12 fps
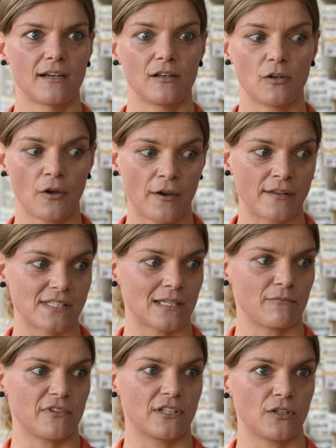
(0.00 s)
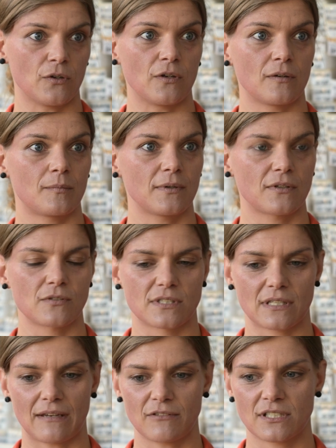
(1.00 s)
learn something new,
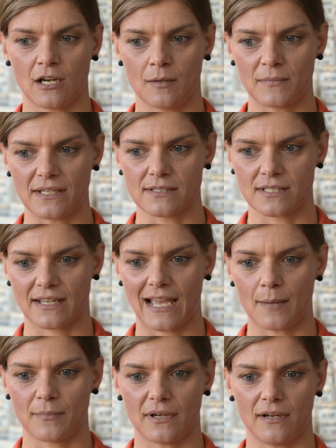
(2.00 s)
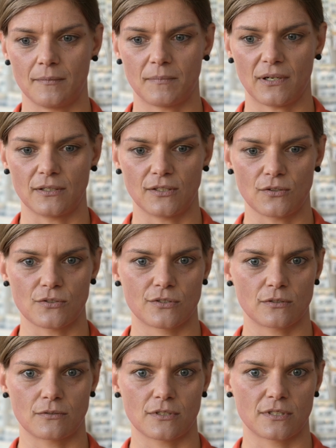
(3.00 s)
because every time there is a gap, I used
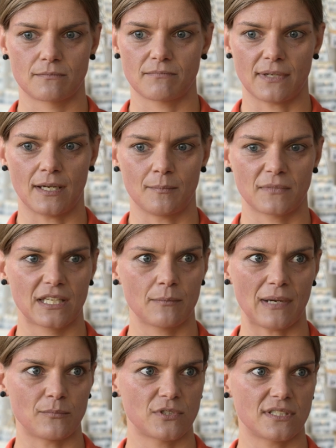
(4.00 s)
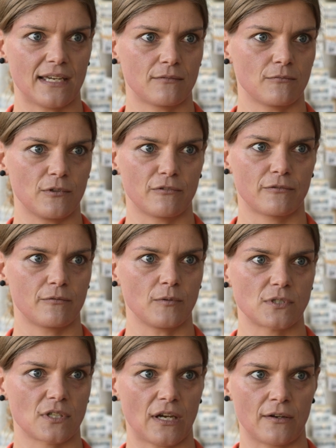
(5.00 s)
to just keep up to date with
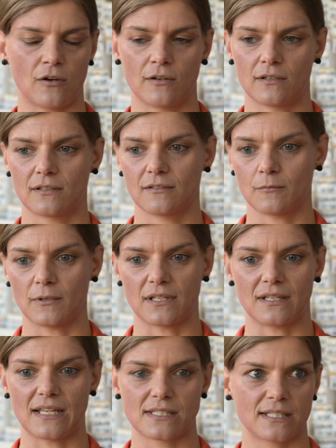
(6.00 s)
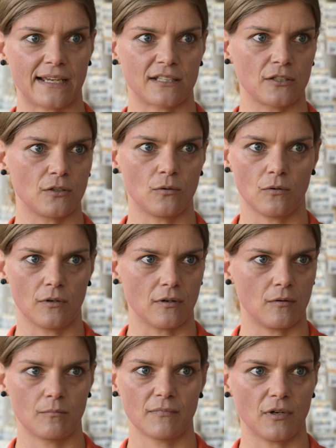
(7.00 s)
what's going on, whether that's technical
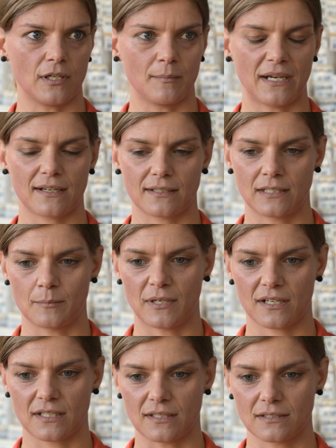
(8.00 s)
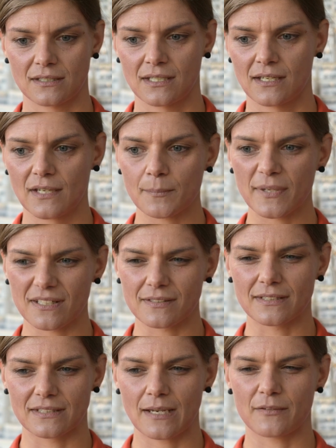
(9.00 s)
or in the market.
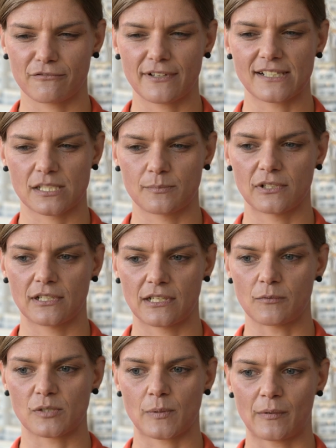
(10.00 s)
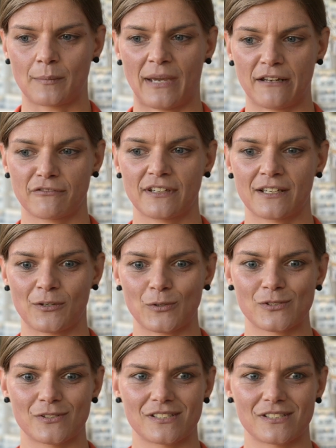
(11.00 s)
But that flexibility was probably the main thing, and also